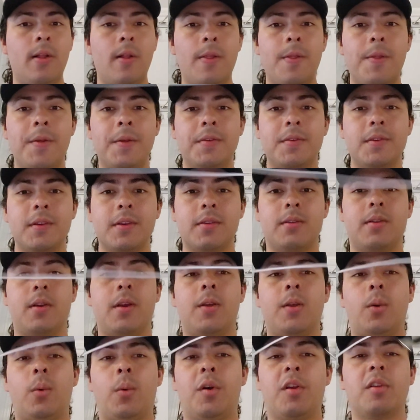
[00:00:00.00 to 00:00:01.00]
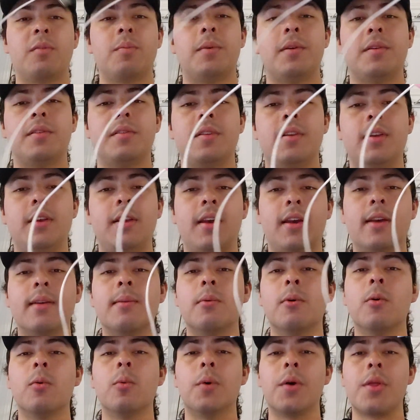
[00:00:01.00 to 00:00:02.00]
This is a USB-C
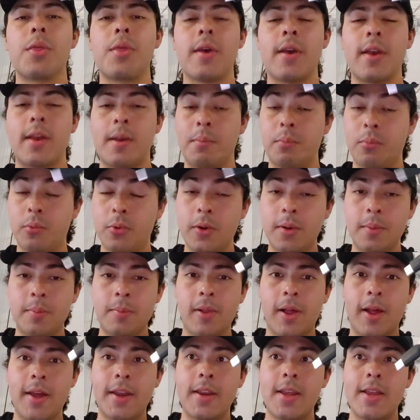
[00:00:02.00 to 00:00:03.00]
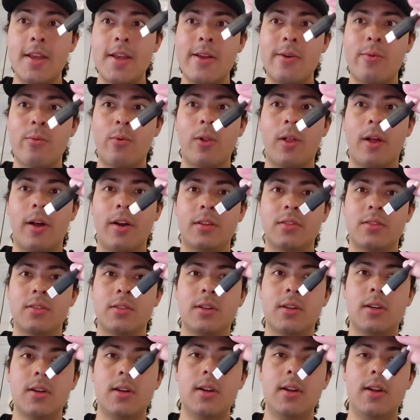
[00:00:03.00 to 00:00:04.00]
cable with a pre-applied
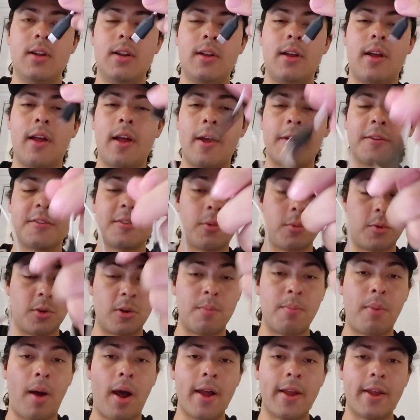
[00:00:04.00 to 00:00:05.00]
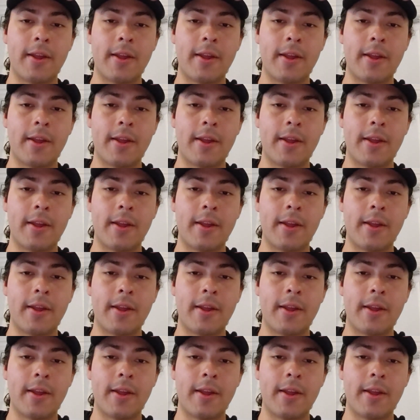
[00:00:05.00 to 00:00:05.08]
equalizer. So when you buy